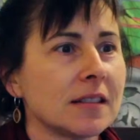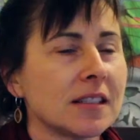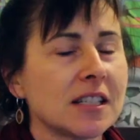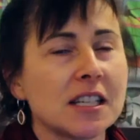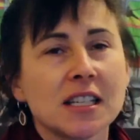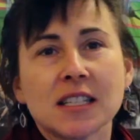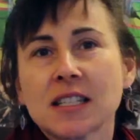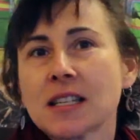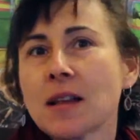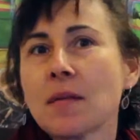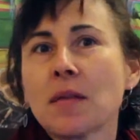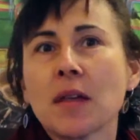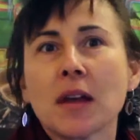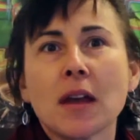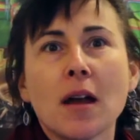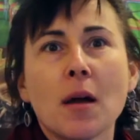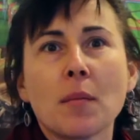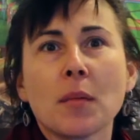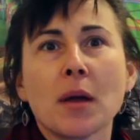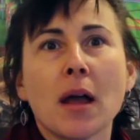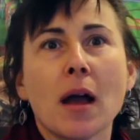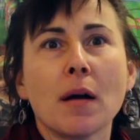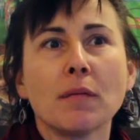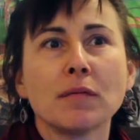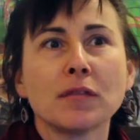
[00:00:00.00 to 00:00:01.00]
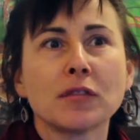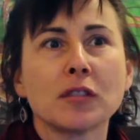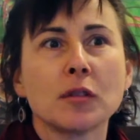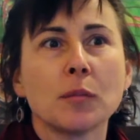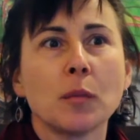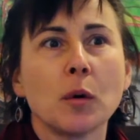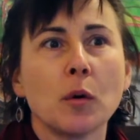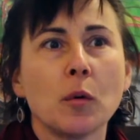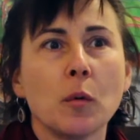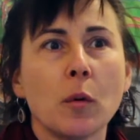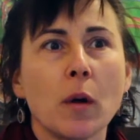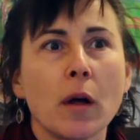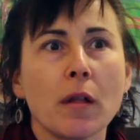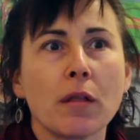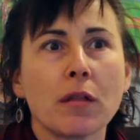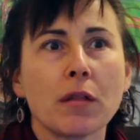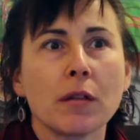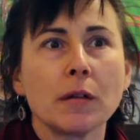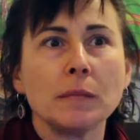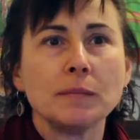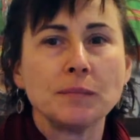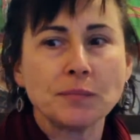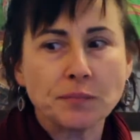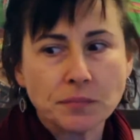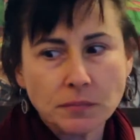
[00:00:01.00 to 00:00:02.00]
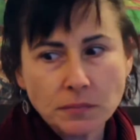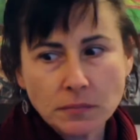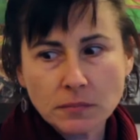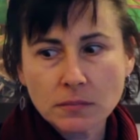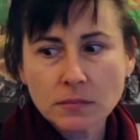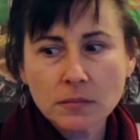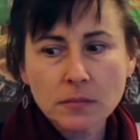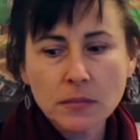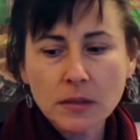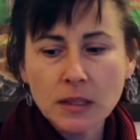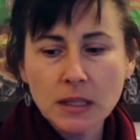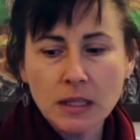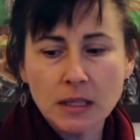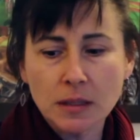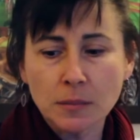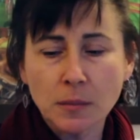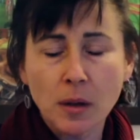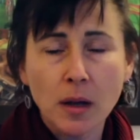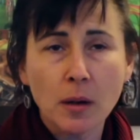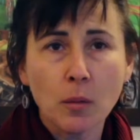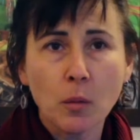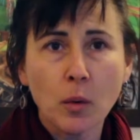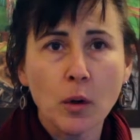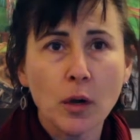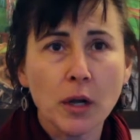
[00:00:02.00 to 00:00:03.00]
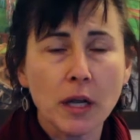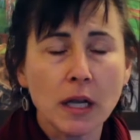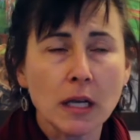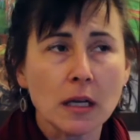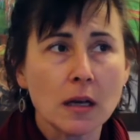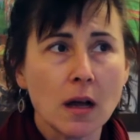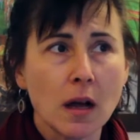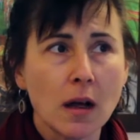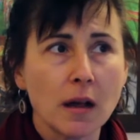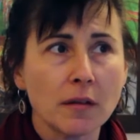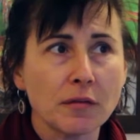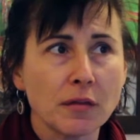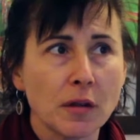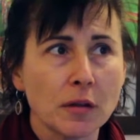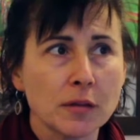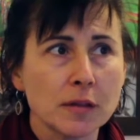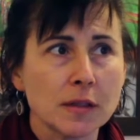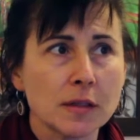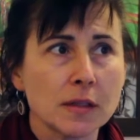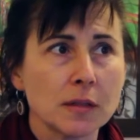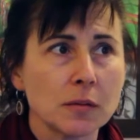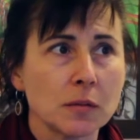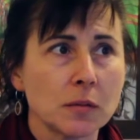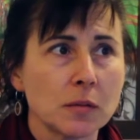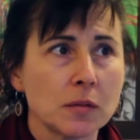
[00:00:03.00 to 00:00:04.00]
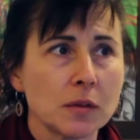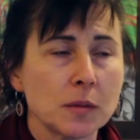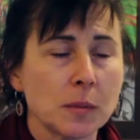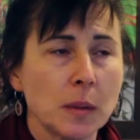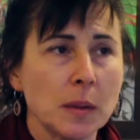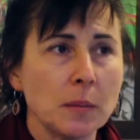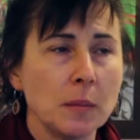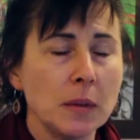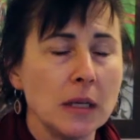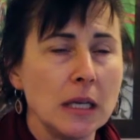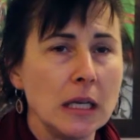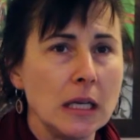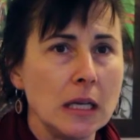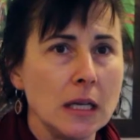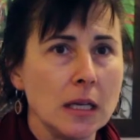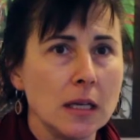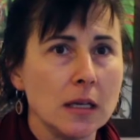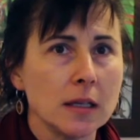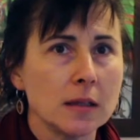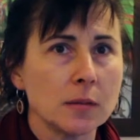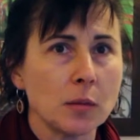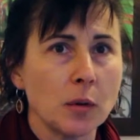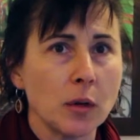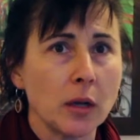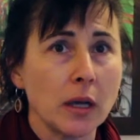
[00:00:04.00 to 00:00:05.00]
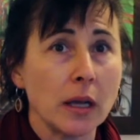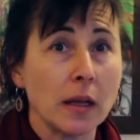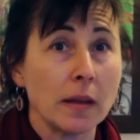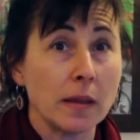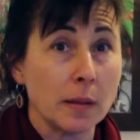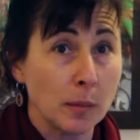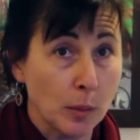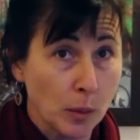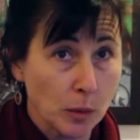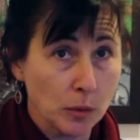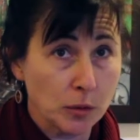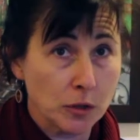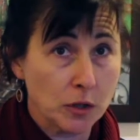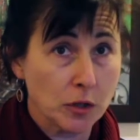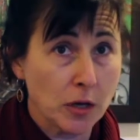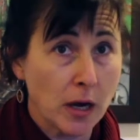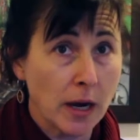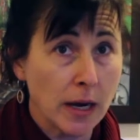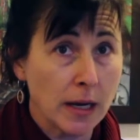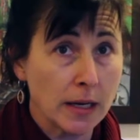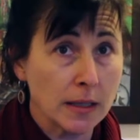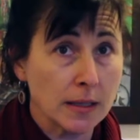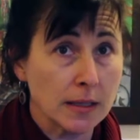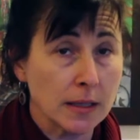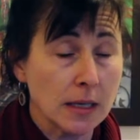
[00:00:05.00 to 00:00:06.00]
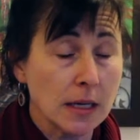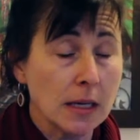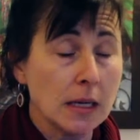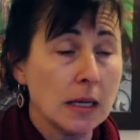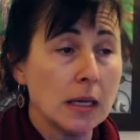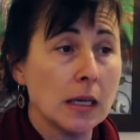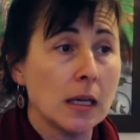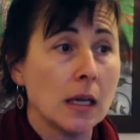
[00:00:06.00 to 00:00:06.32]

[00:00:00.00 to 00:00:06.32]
It's just something I'm comfortable with. In my working life, I've spent many years working in the book trade,